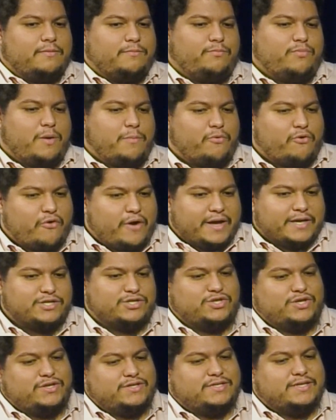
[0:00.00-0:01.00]

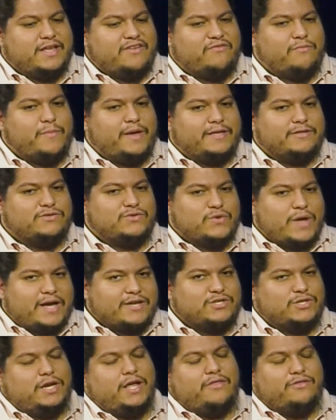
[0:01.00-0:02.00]
preparations they've made to actually